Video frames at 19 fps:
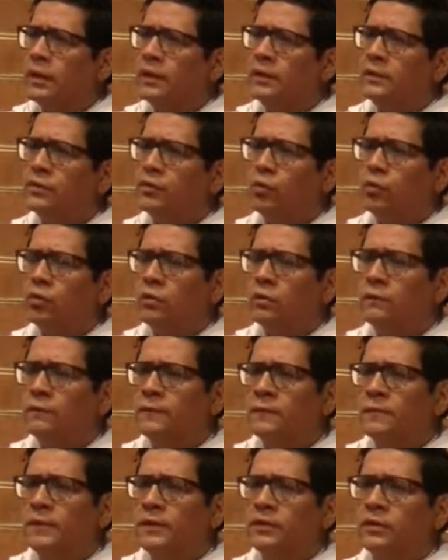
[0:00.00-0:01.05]
any sort
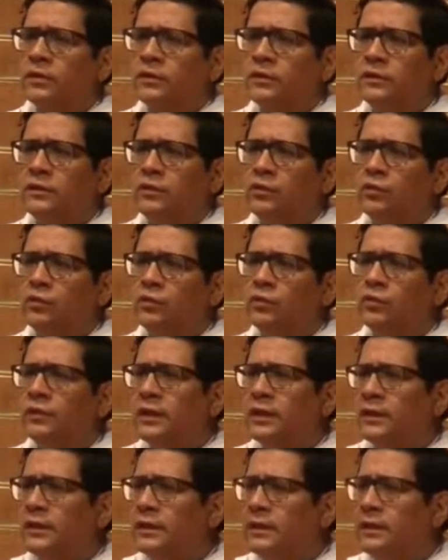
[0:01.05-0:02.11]
of special
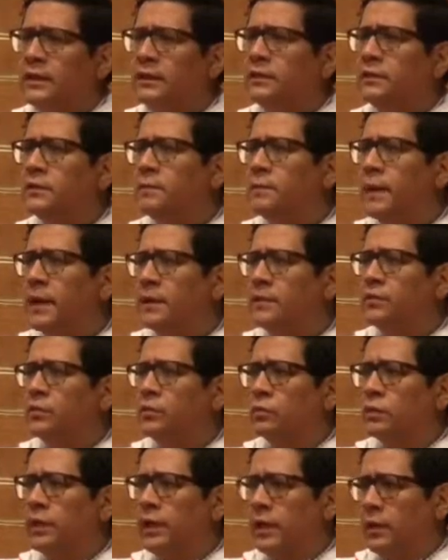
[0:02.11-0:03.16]
institution that needs
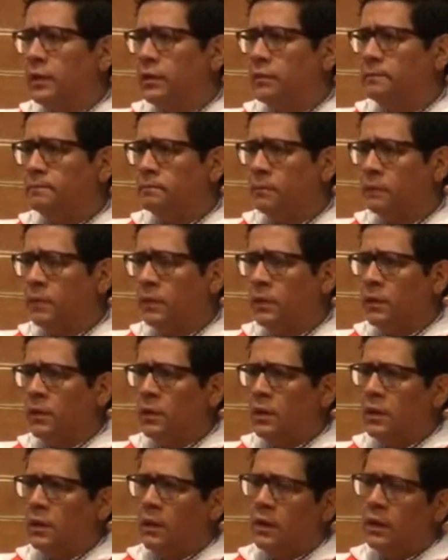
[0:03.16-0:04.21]
pastoral care
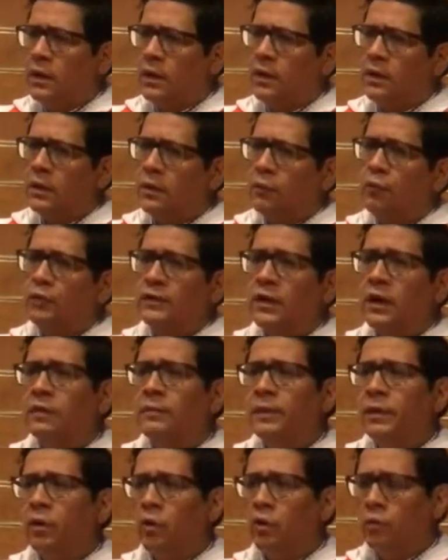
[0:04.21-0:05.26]
uh,
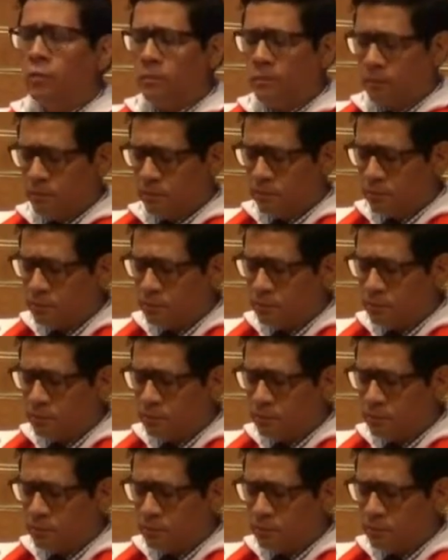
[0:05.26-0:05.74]
retirement home.